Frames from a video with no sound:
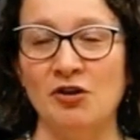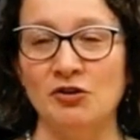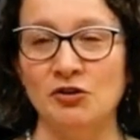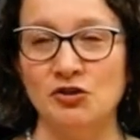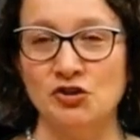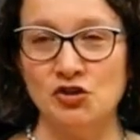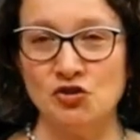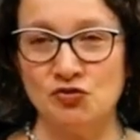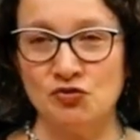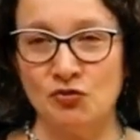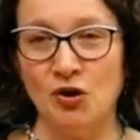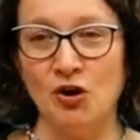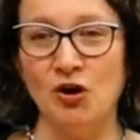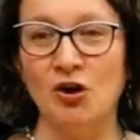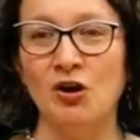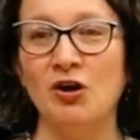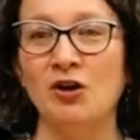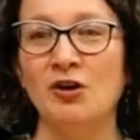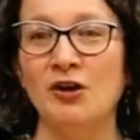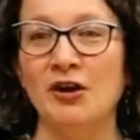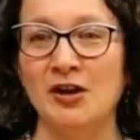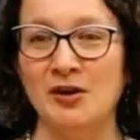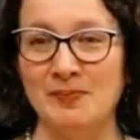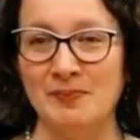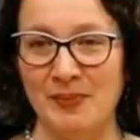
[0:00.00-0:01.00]

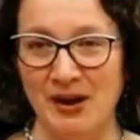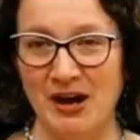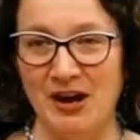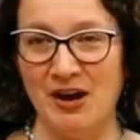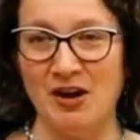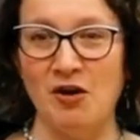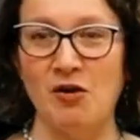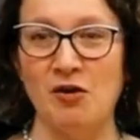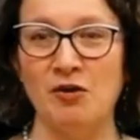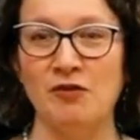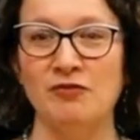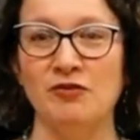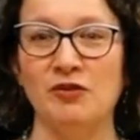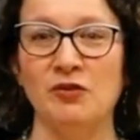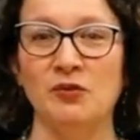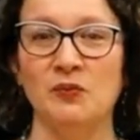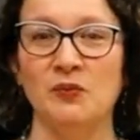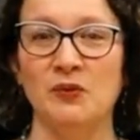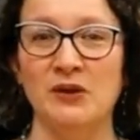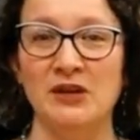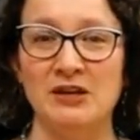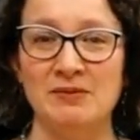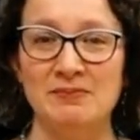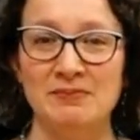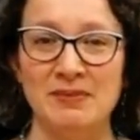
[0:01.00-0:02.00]
strong and powerful and we
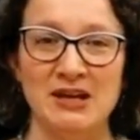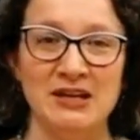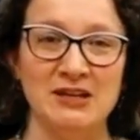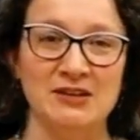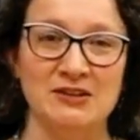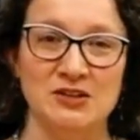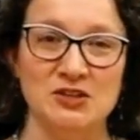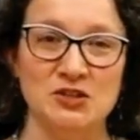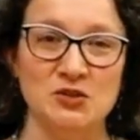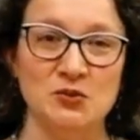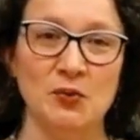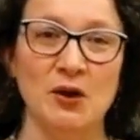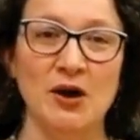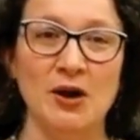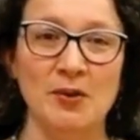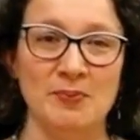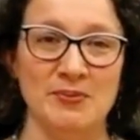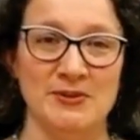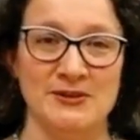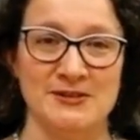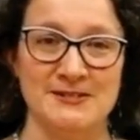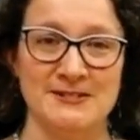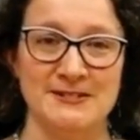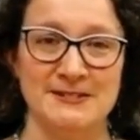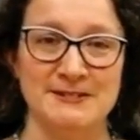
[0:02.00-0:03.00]
can make these
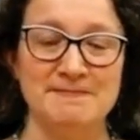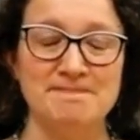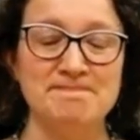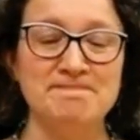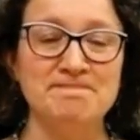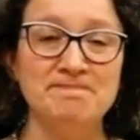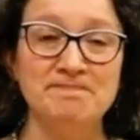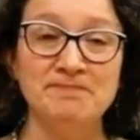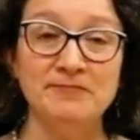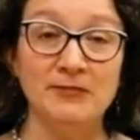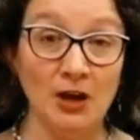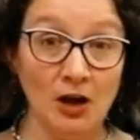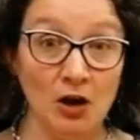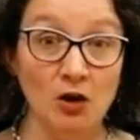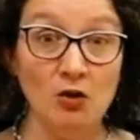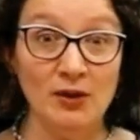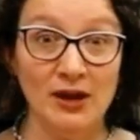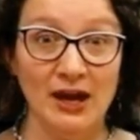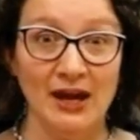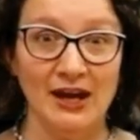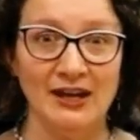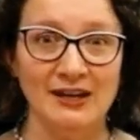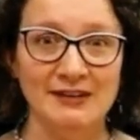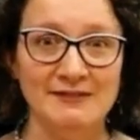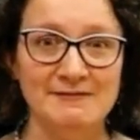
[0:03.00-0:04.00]
weapons.
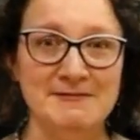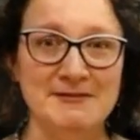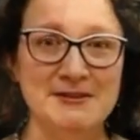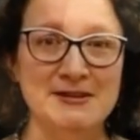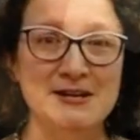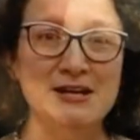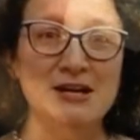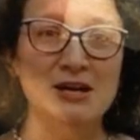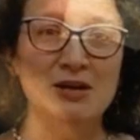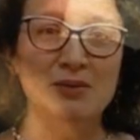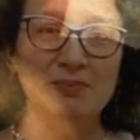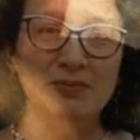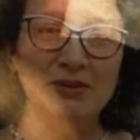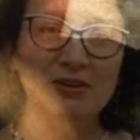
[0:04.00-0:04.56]
Okay, but